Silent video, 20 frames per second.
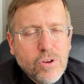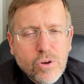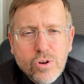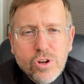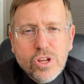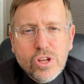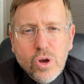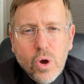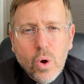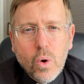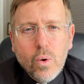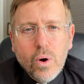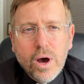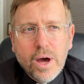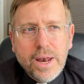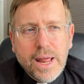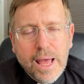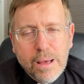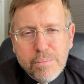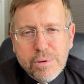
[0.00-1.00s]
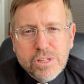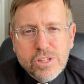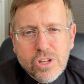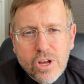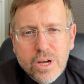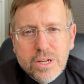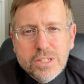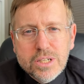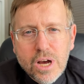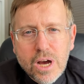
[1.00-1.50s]
were to go on
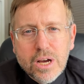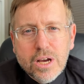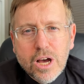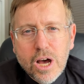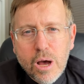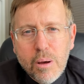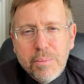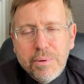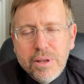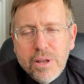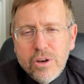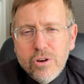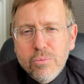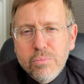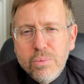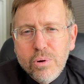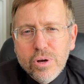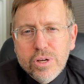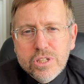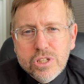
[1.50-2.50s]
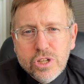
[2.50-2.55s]
Amazon.com and under books,